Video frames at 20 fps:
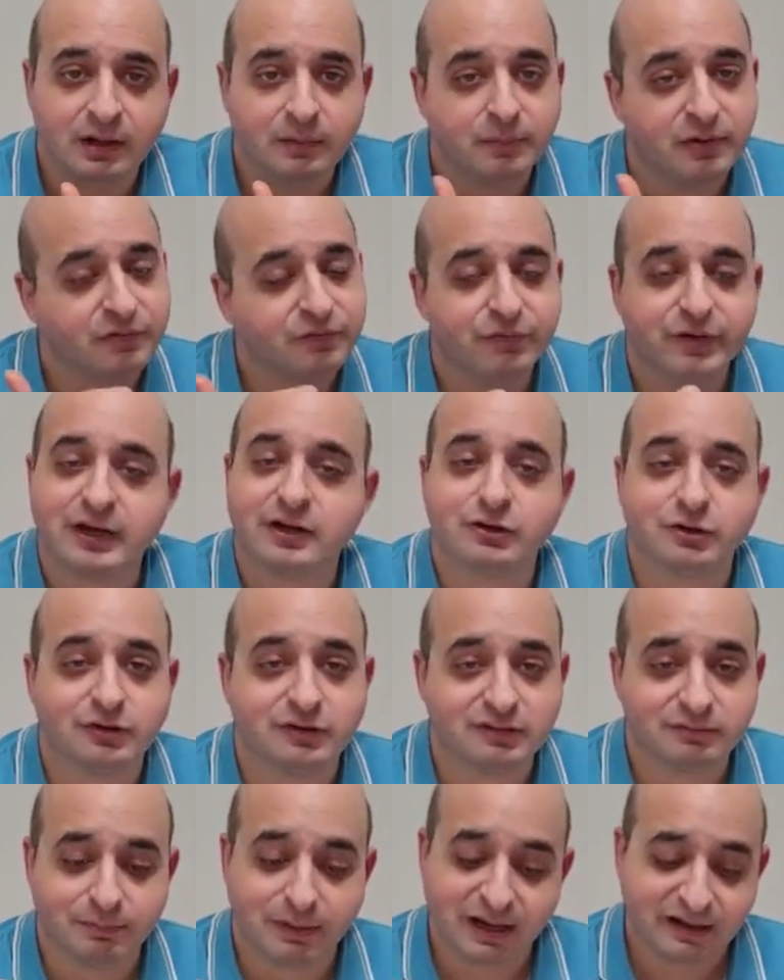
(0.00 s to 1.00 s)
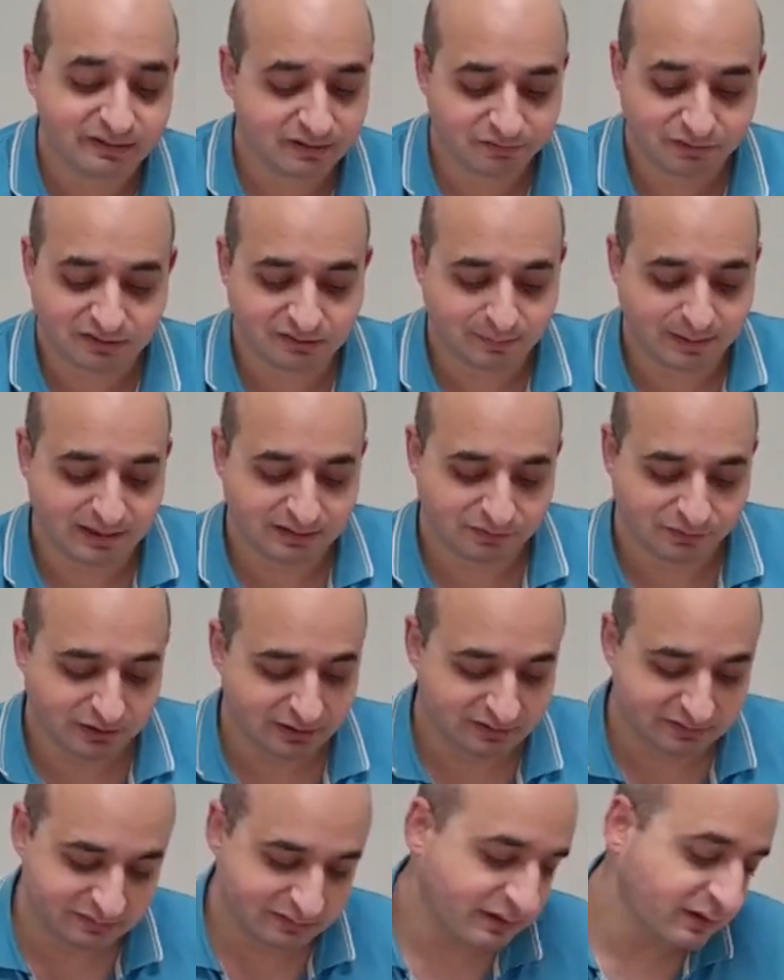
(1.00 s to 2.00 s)
But fair dues, massive respect for
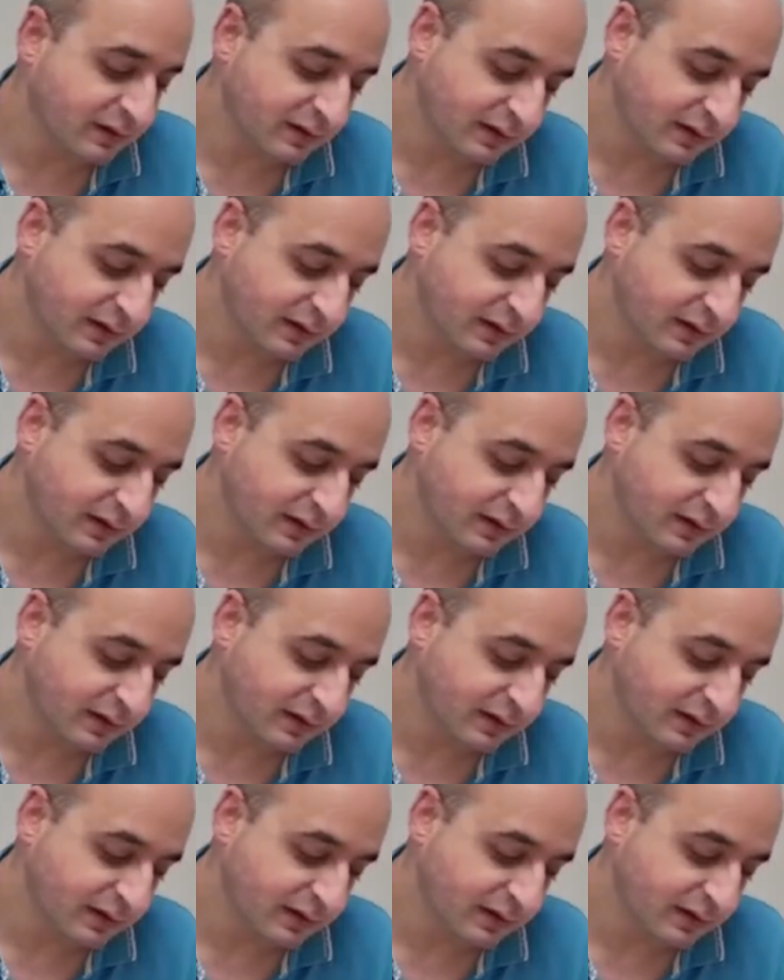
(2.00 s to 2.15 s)
this.